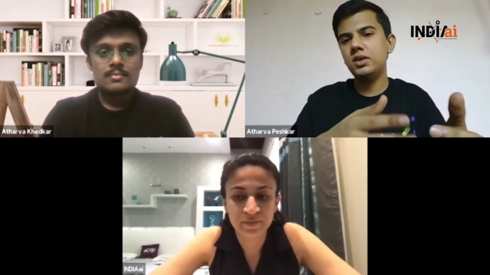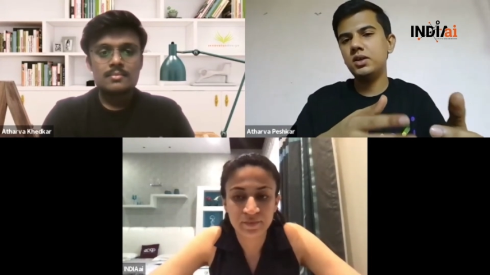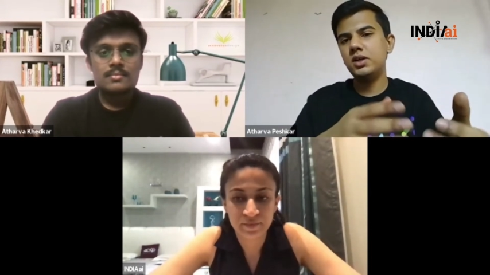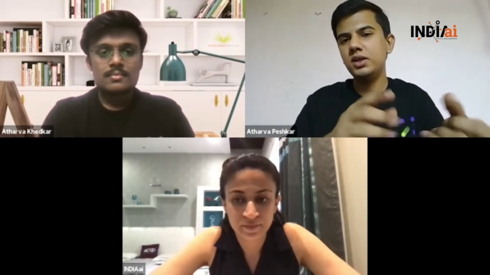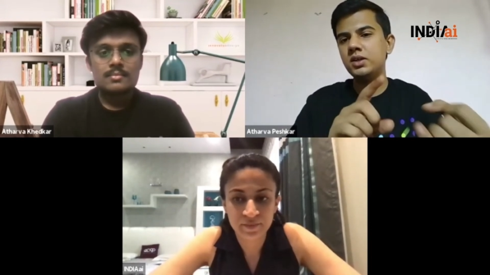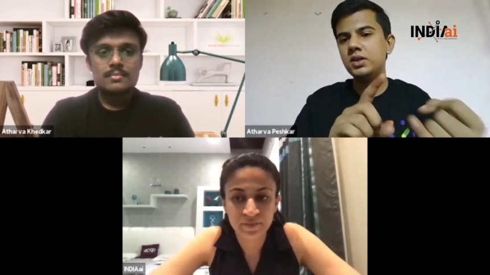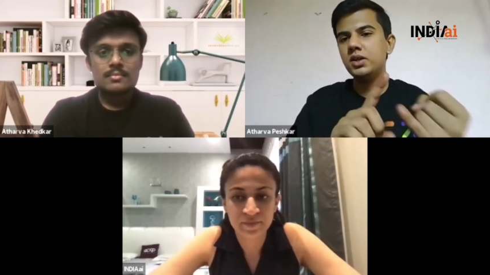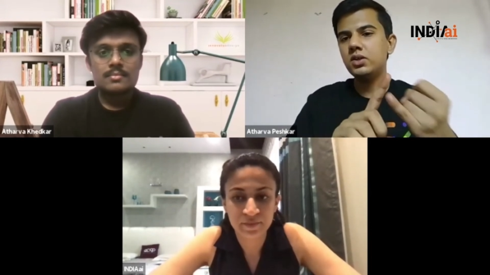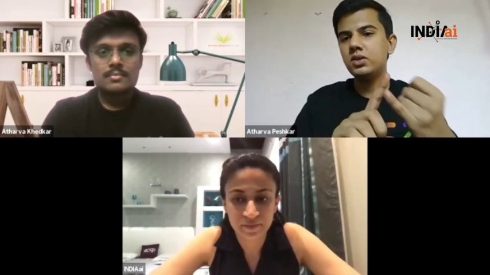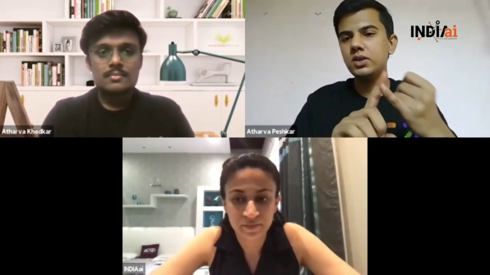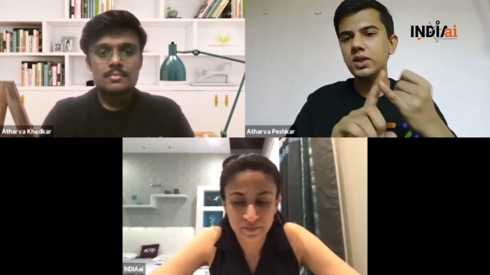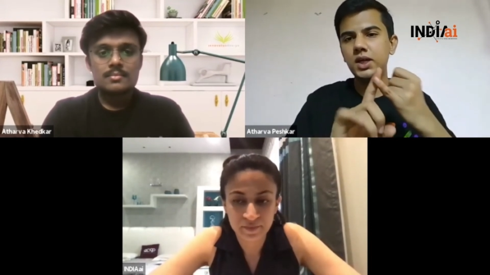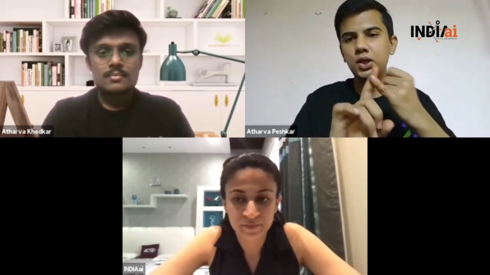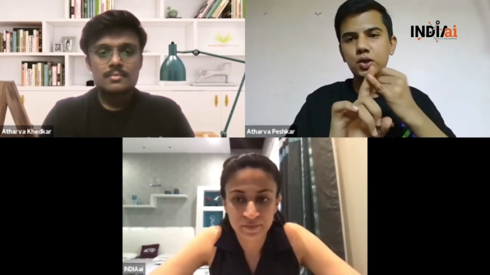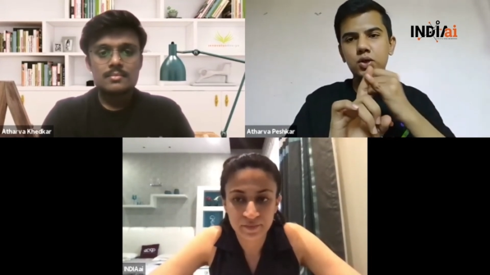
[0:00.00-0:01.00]
Speaker 1: either they
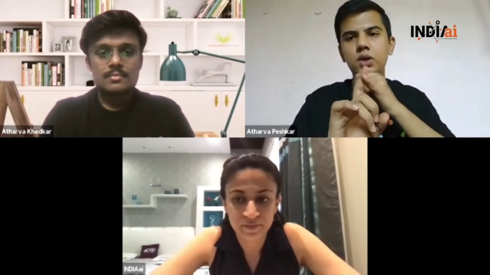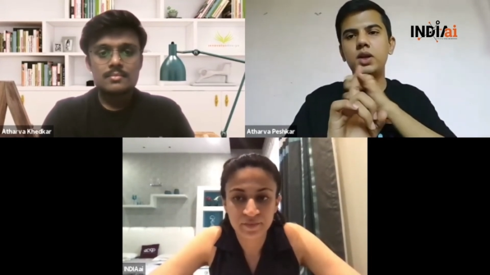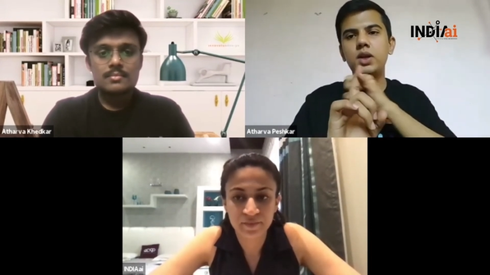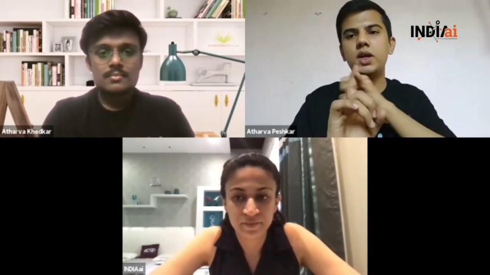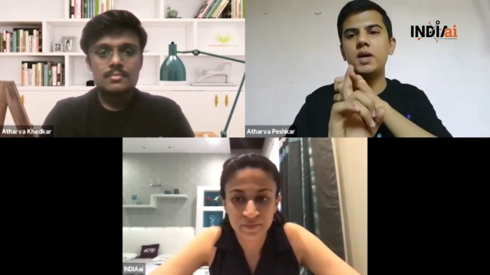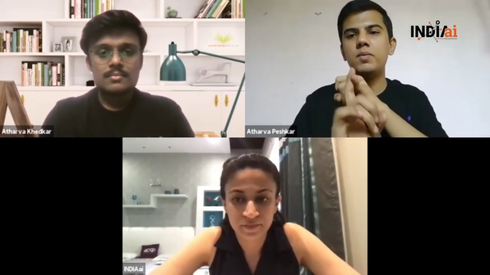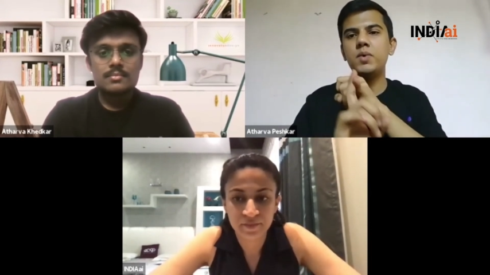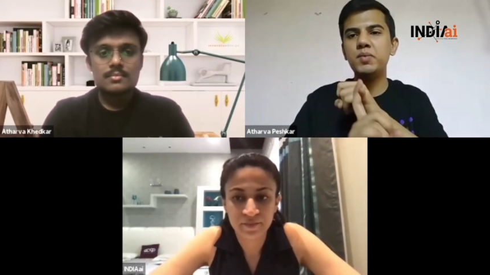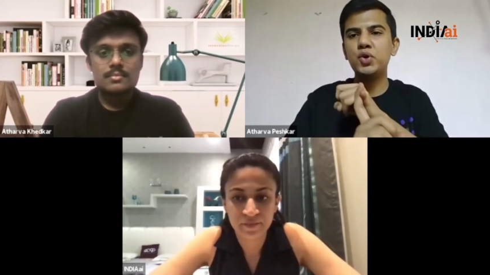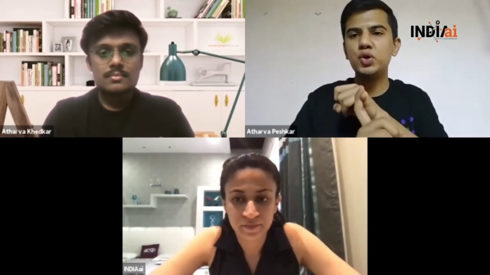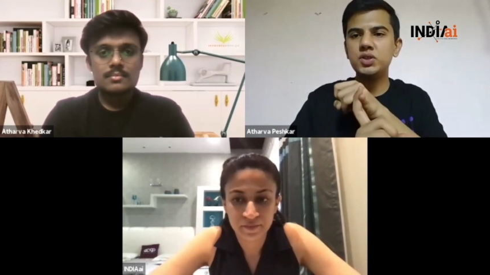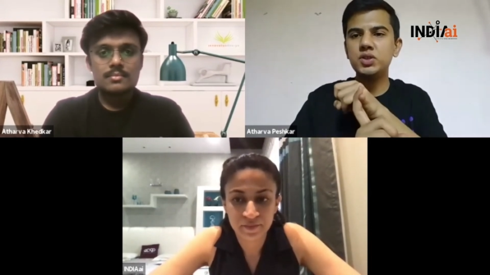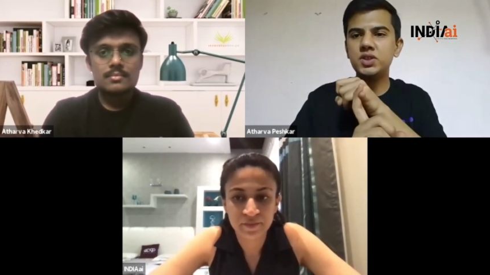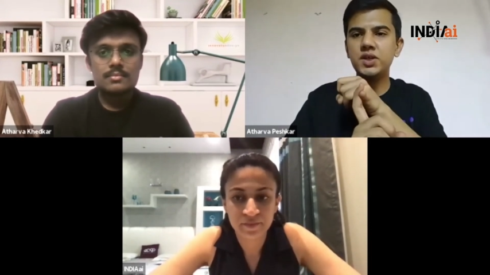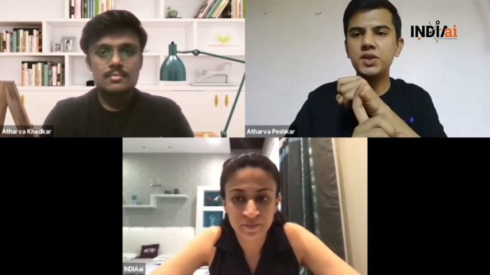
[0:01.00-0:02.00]
are not reliable
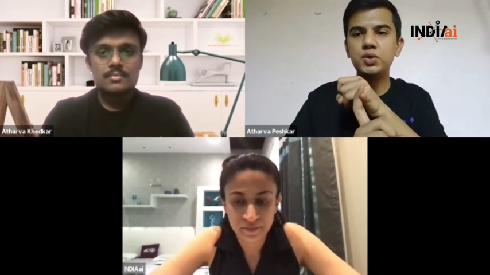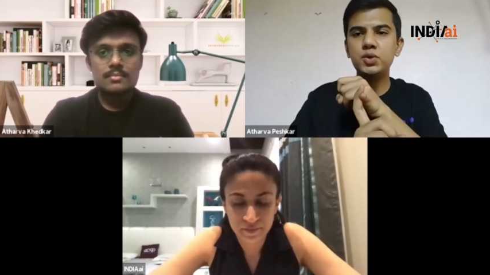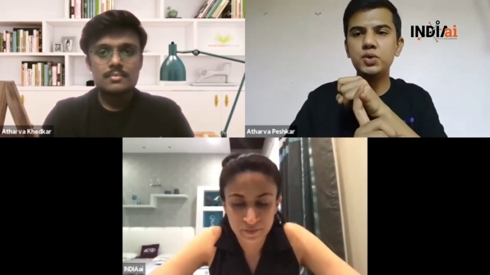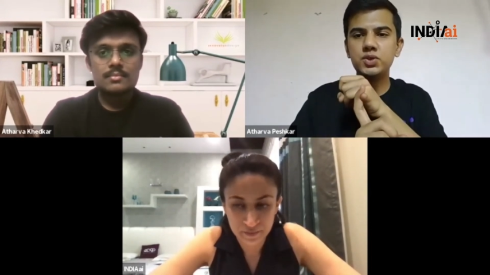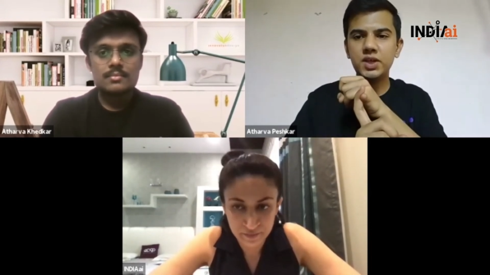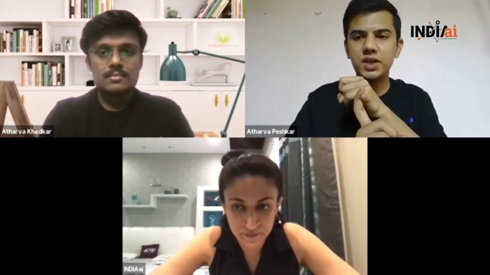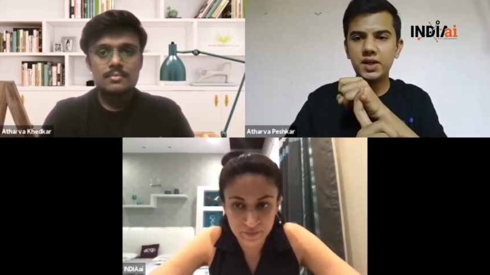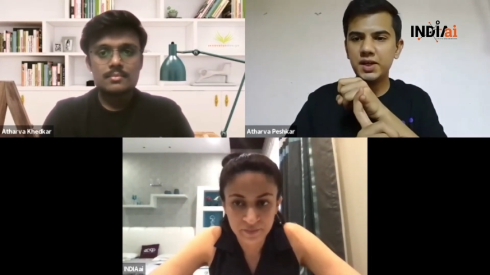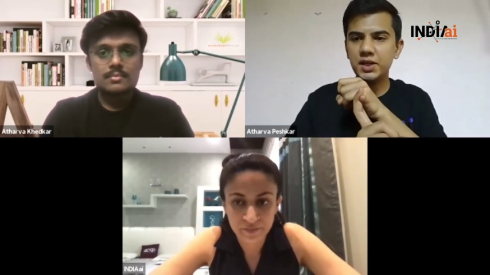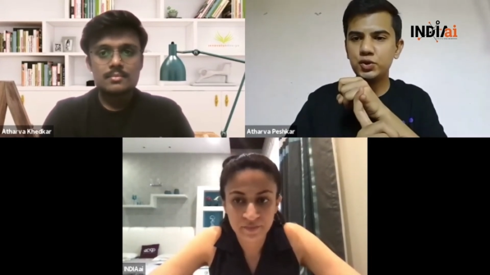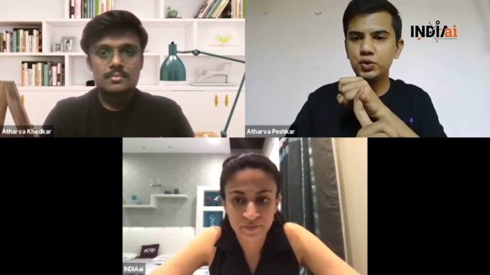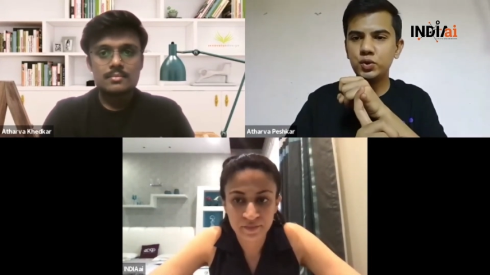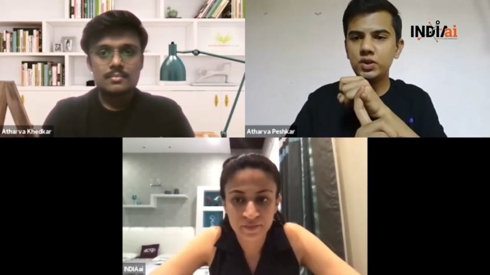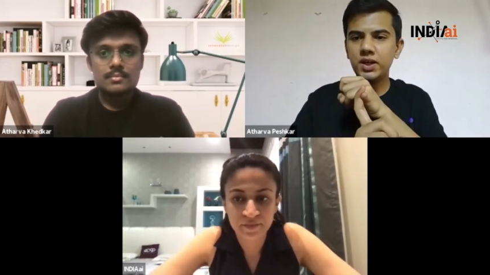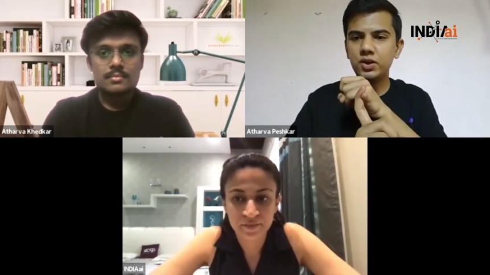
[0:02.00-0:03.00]
because they use the
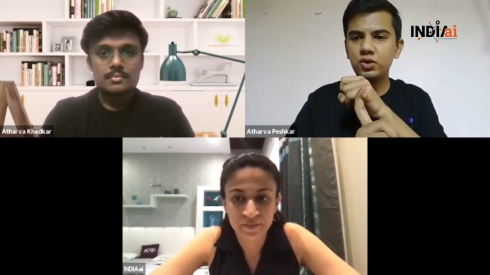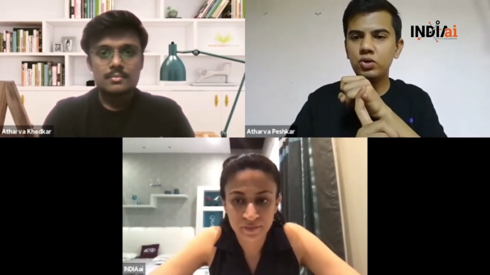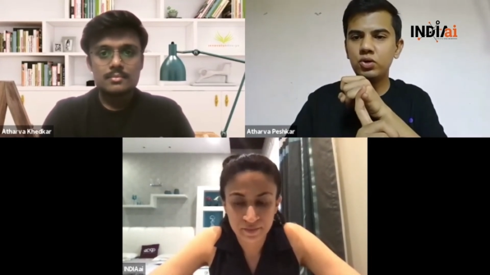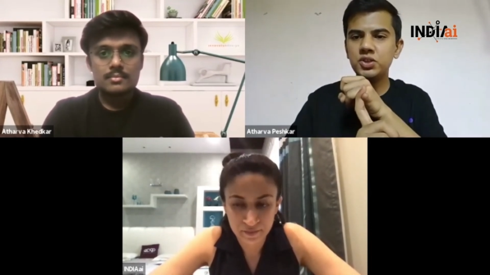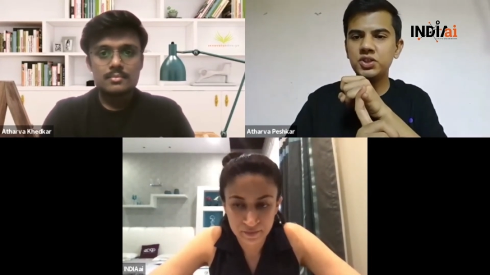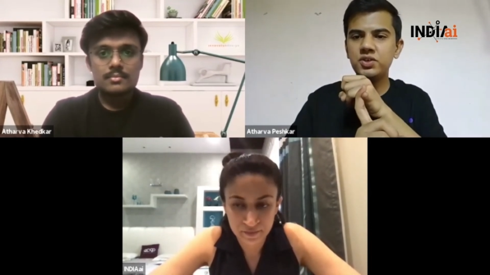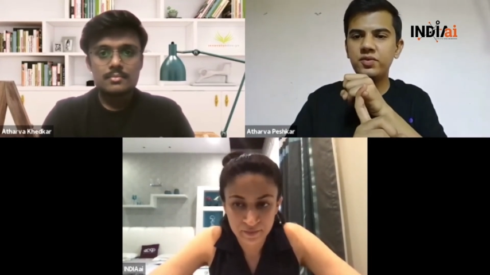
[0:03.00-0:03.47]
age-old technology,